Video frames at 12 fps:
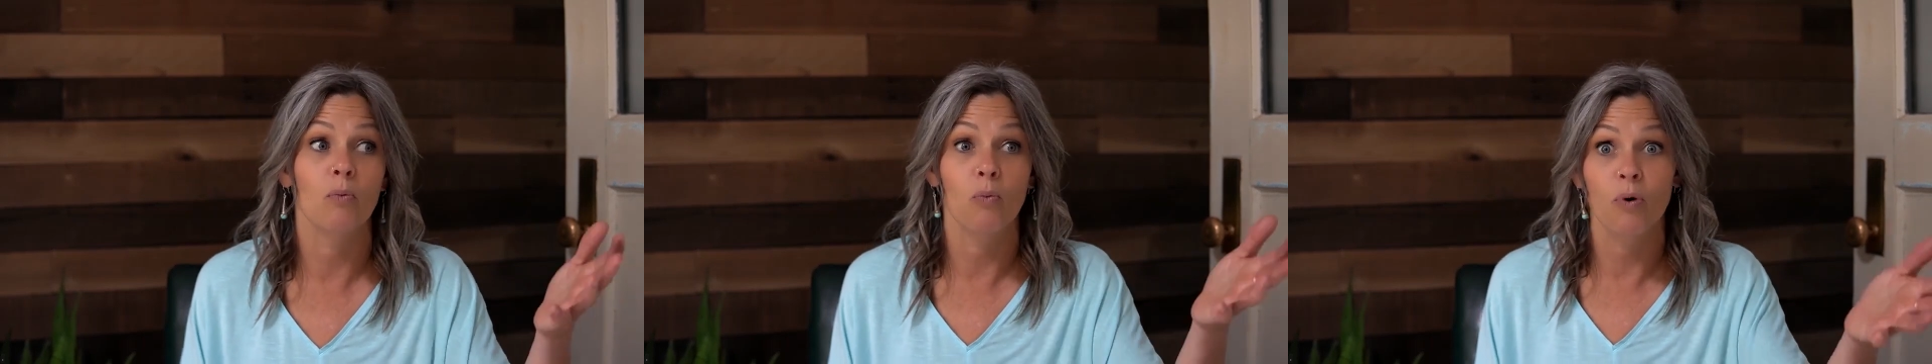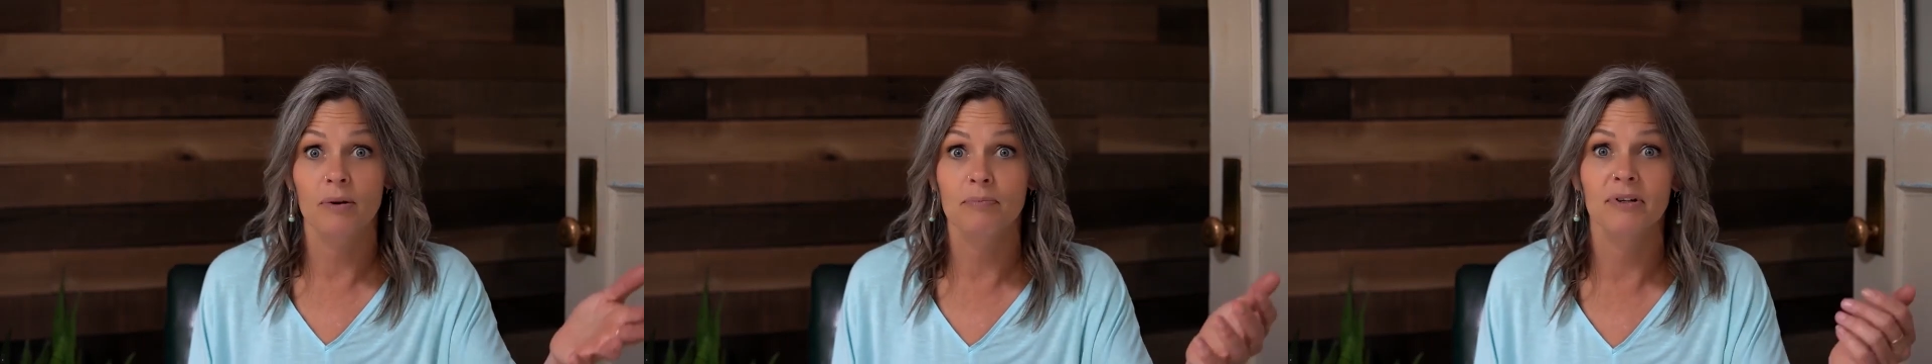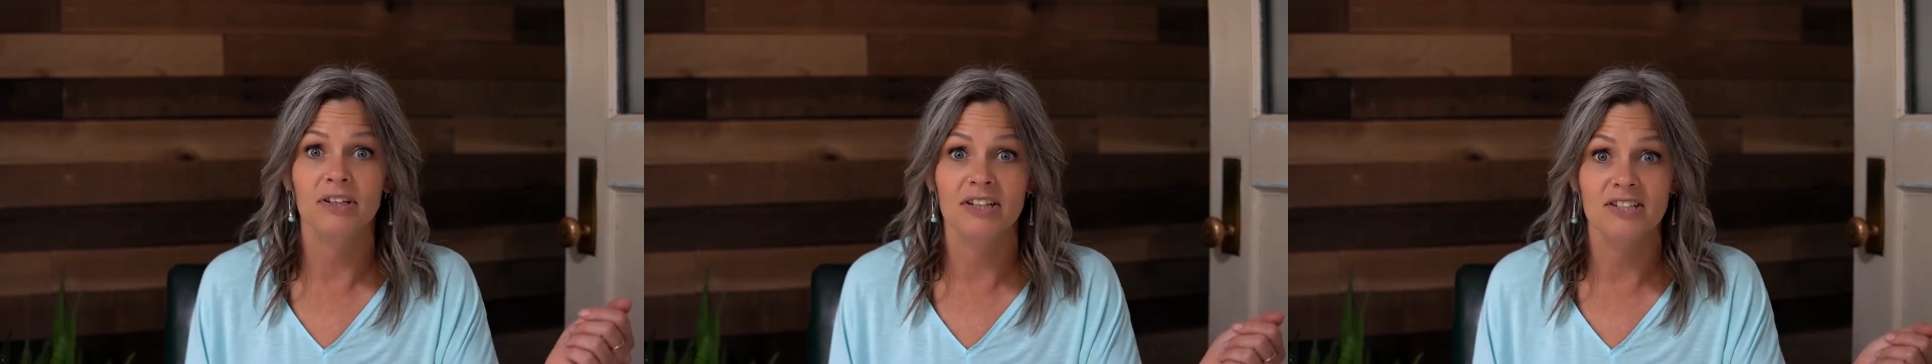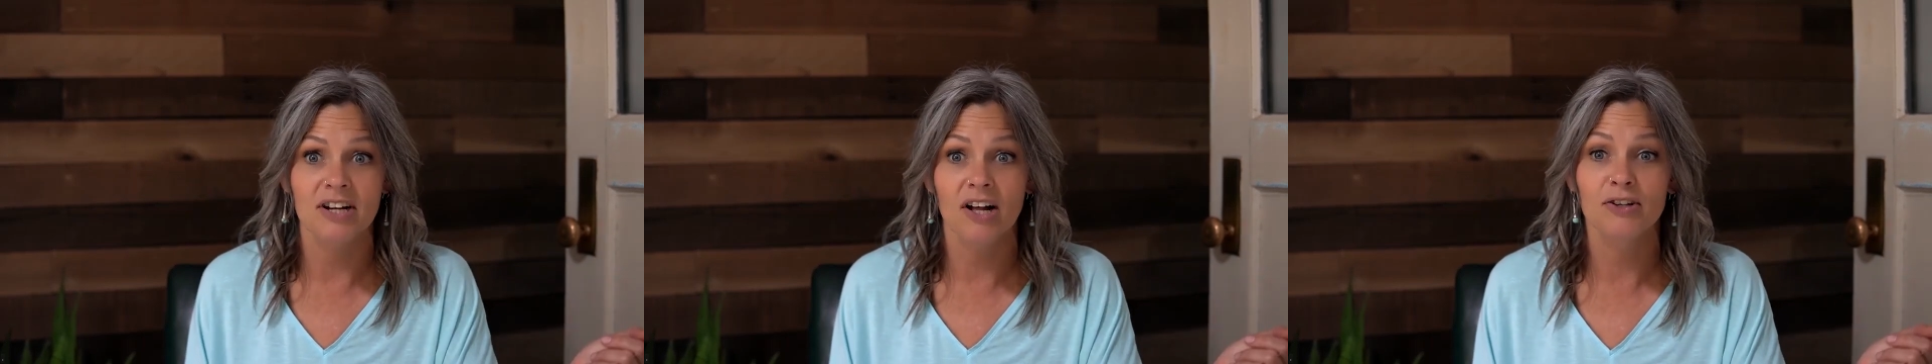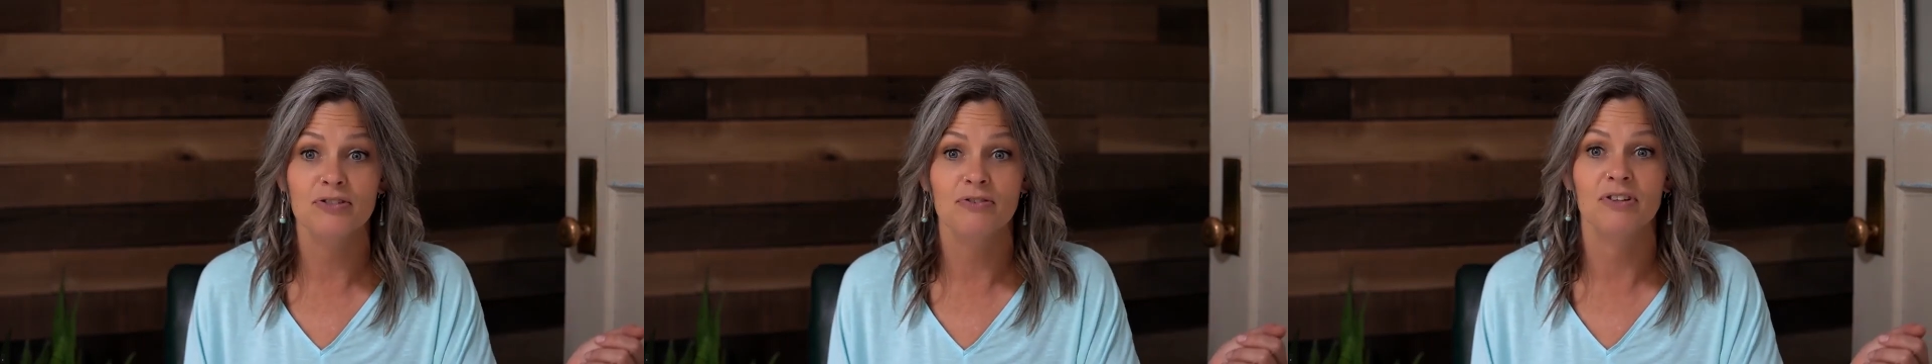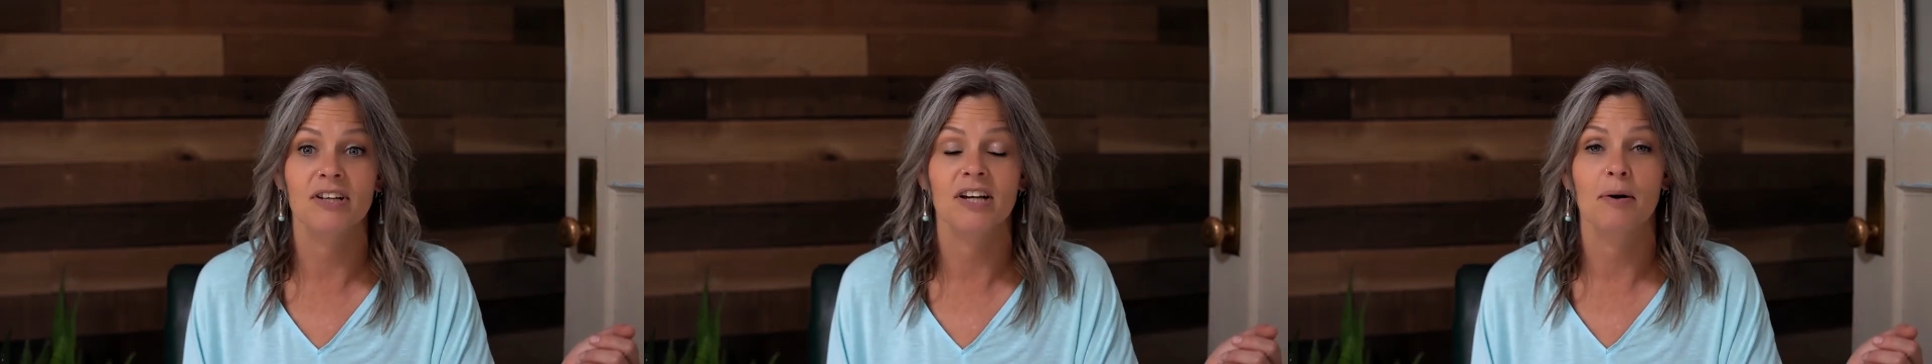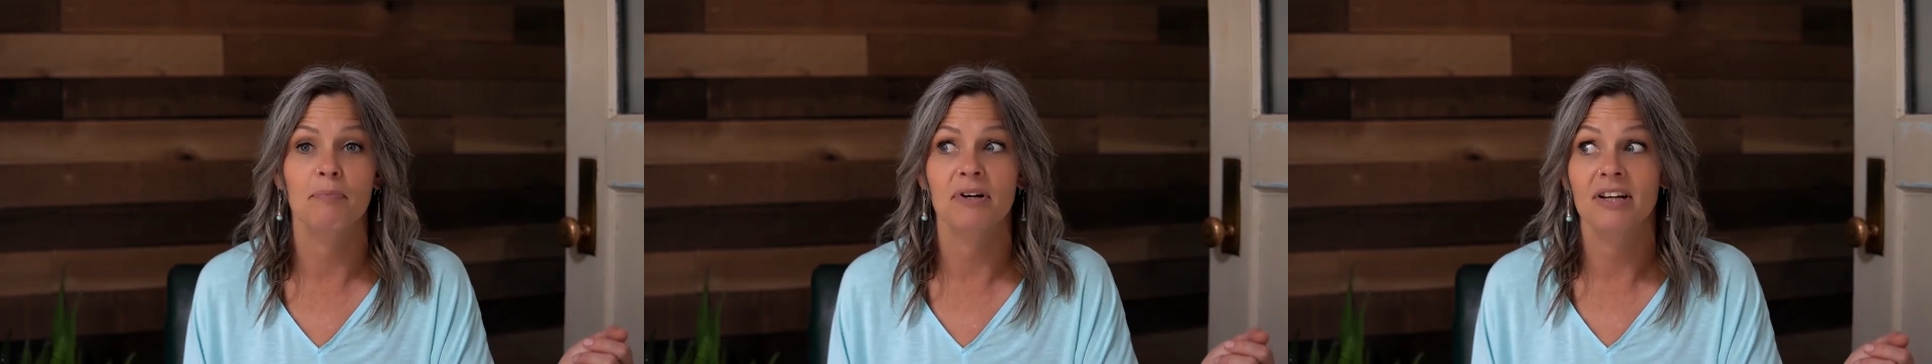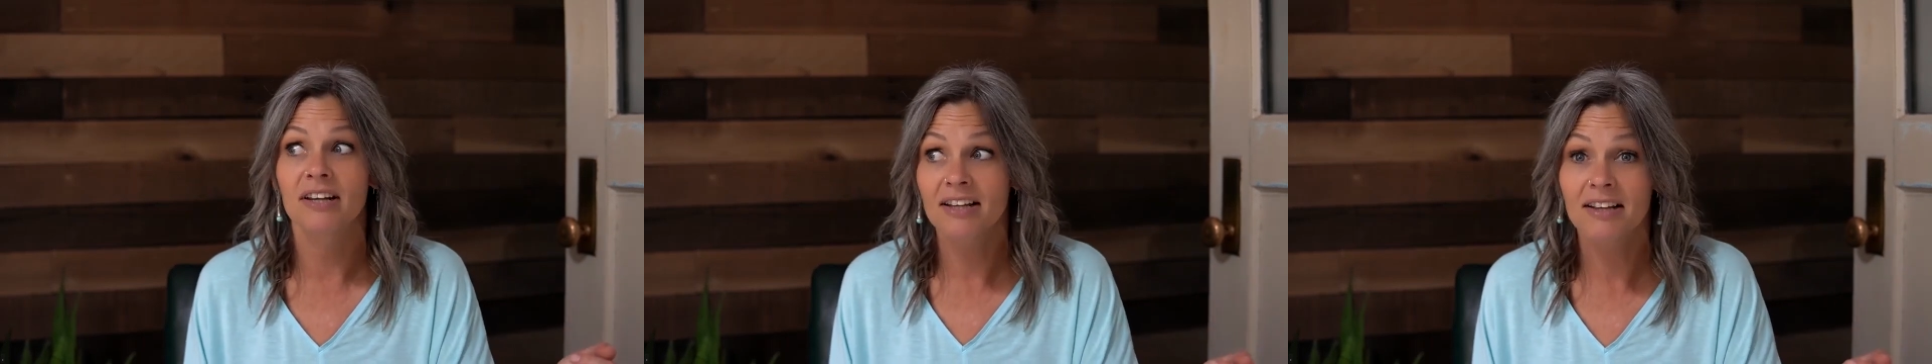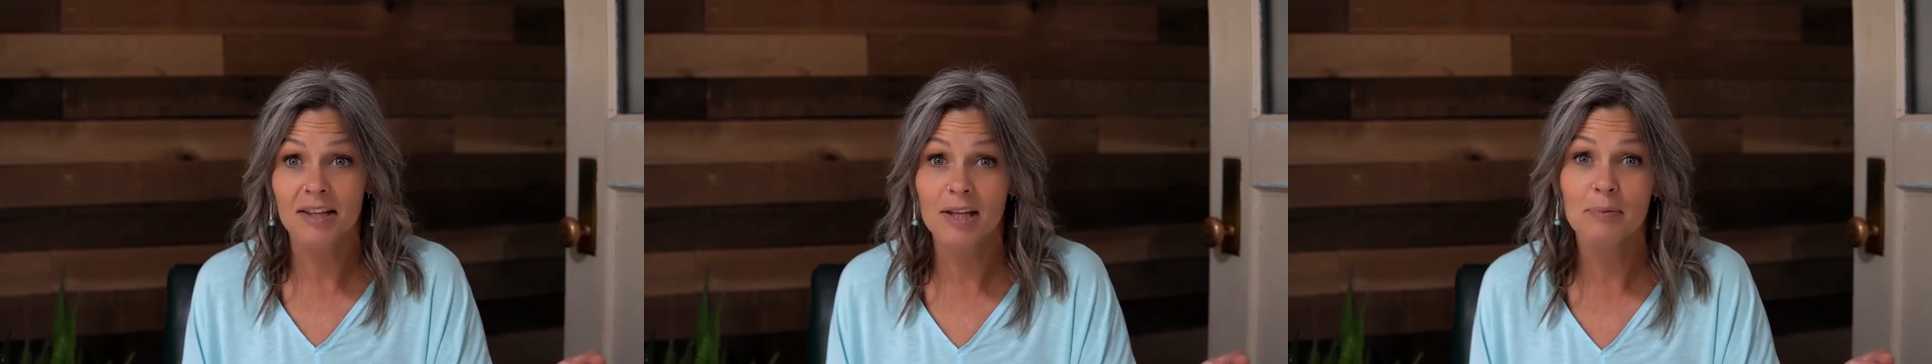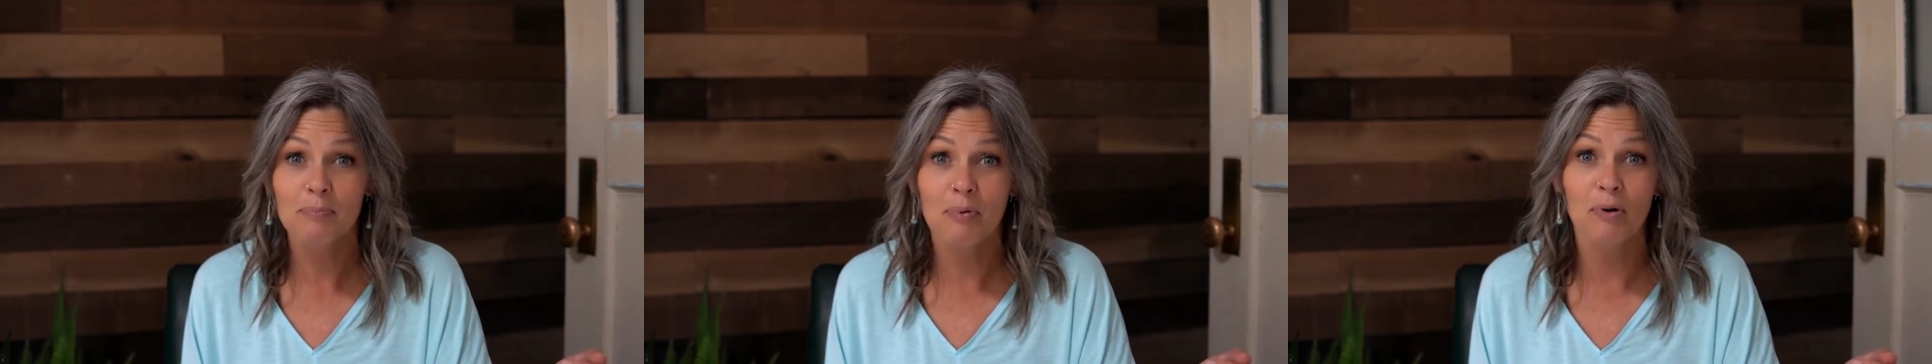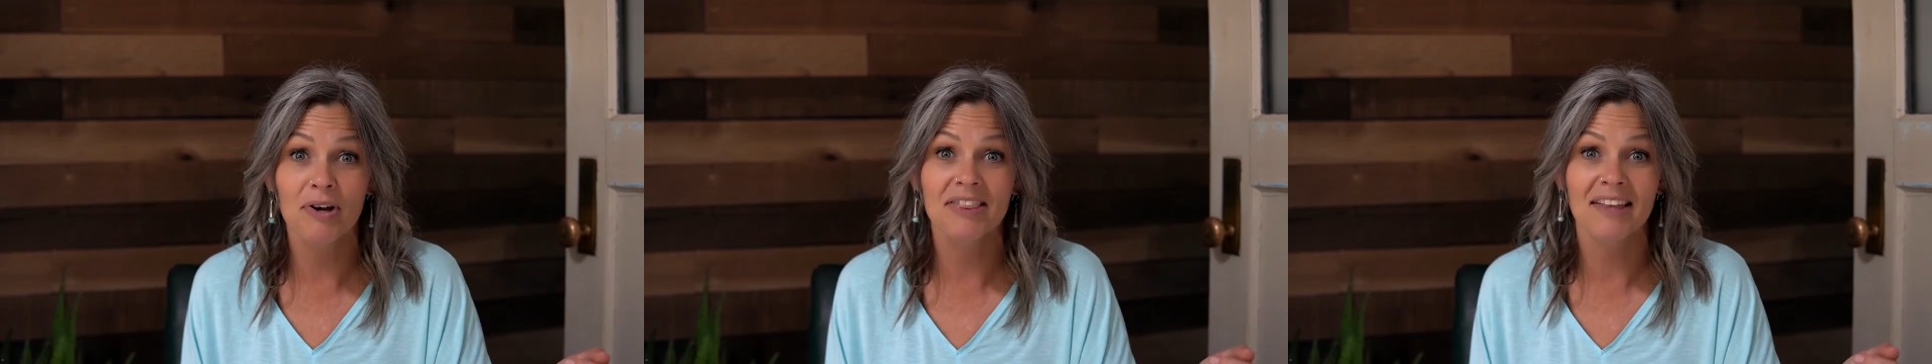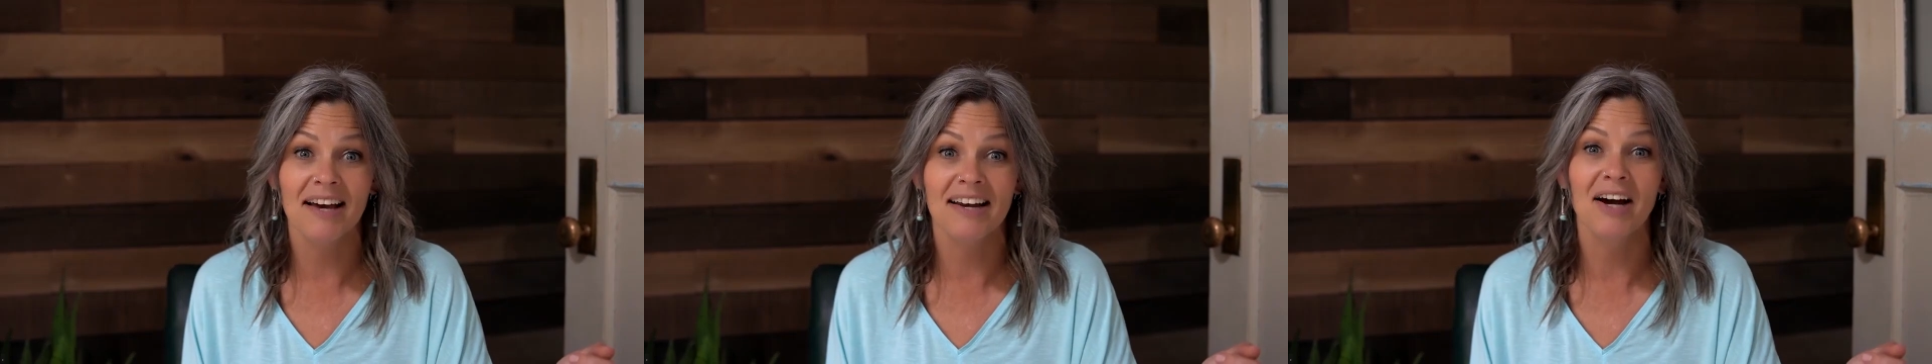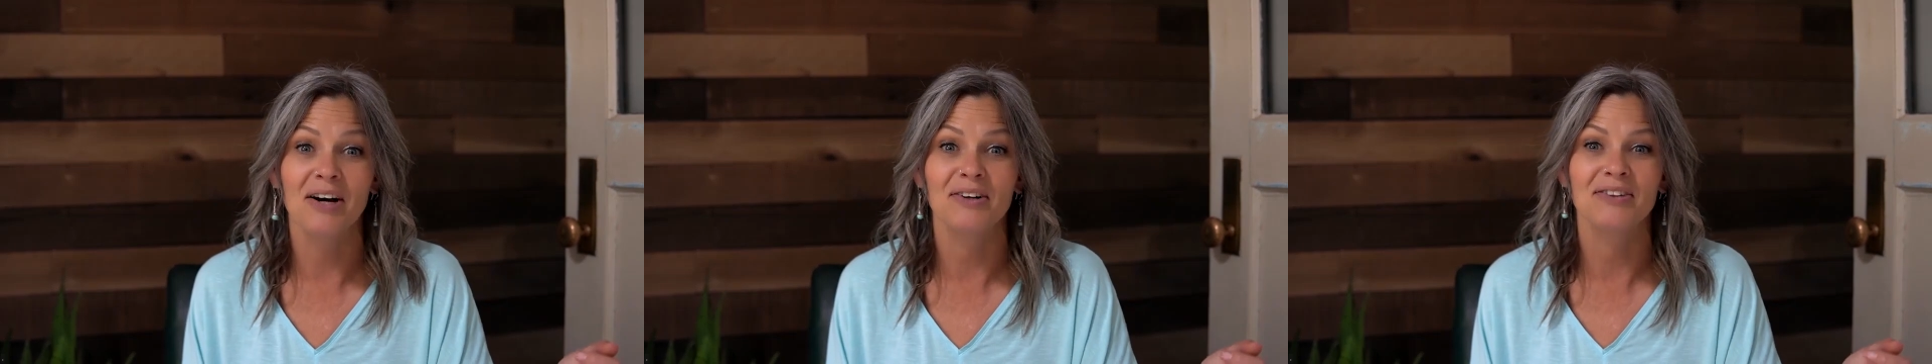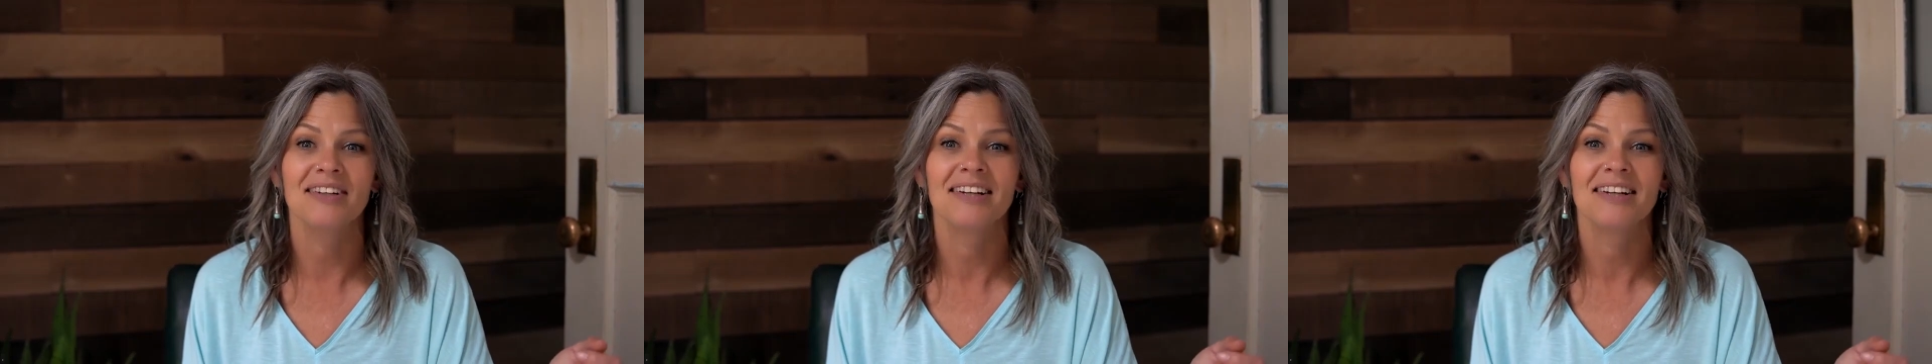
$1 million for the company, then point that out.